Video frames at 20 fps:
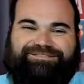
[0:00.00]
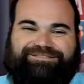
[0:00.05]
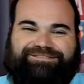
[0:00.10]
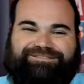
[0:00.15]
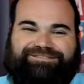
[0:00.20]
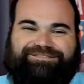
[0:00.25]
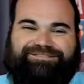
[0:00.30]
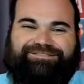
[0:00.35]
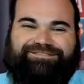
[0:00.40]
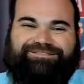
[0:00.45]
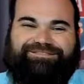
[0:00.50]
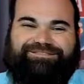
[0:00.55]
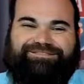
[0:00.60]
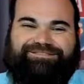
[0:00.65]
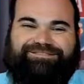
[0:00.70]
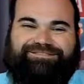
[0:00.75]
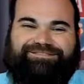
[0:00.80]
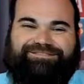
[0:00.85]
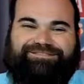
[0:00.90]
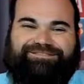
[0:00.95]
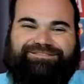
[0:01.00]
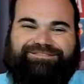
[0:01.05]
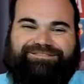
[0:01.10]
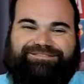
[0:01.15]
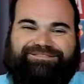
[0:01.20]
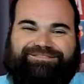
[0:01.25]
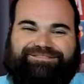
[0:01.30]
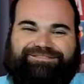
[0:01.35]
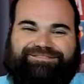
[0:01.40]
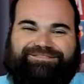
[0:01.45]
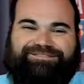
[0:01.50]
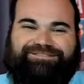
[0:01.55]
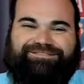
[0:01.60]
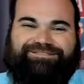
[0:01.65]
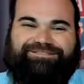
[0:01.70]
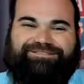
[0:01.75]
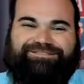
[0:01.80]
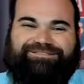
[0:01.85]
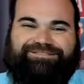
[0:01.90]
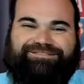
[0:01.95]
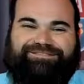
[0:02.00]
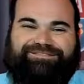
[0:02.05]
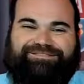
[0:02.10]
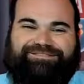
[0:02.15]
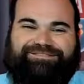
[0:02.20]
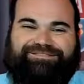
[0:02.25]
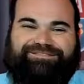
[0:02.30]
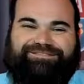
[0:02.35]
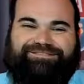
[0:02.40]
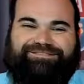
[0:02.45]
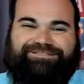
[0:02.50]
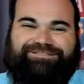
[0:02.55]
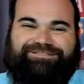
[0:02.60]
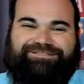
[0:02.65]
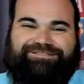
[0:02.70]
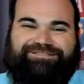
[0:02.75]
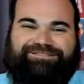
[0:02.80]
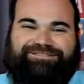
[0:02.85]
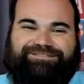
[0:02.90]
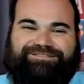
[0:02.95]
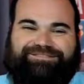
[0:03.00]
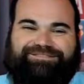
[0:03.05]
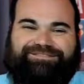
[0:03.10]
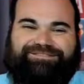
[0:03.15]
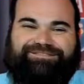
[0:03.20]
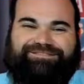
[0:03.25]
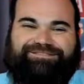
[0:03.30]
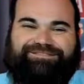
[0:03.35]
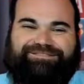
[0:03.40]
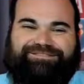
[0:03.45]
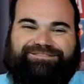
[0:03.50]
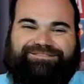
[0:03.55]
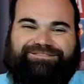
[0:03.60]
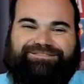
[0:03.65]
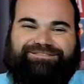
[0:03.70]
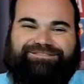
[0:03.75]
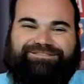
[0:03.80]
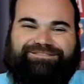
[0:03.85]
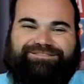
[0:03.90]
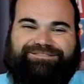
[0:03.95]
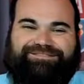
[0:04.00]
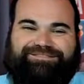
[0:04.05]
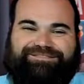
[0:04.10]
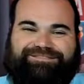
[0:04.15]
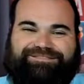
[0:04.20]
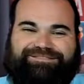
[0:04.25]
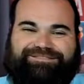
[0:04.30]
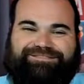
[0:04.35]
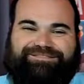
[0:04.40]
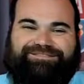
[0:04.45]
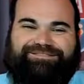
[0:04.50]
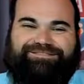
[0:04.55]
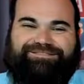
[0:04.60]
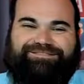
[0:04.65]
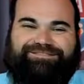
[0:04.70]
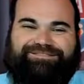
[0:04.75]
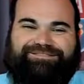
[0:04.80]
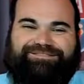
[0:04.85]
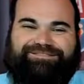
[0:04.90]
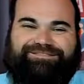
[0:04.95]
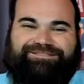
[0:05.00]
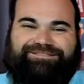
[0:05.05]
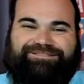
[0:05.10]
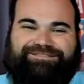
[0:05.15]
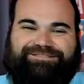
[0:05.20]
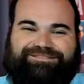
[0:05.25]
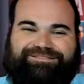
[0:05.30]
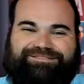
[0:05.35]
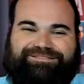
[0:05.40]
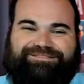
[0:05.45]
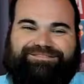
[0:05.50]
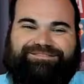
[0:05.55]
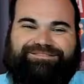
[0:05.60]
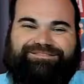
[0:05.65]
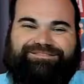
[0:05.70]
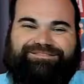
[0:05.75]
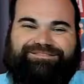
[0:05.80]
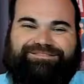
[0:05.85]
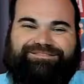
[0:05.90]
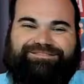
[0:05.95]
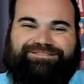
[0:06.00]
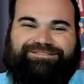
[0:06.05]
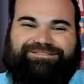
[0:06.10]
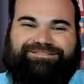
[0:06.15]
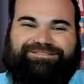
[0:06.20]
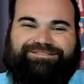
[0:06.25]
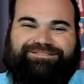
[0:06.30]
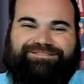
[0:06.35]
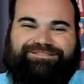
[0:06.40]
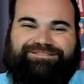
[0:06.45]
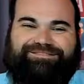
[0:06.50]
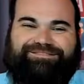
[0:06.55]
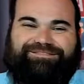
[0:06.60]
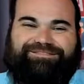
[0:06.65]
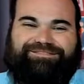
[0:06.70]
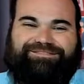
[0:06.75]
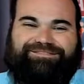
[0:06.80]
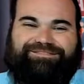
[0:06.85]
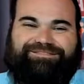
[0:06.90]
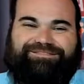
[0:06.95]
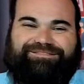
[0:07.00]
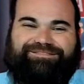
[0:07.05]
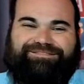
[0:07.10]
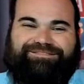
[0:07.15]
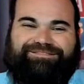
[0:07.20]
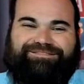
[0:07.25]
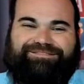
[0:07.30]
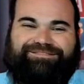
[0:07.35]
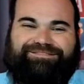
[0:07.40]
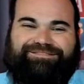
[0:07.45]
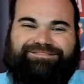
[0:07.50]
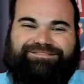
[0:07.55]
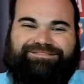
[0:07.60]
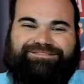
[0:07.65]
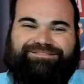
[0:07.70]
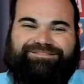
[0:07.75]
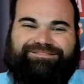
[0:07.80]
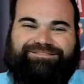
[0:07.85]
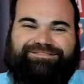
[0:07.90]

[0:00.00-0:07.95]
(not speaking)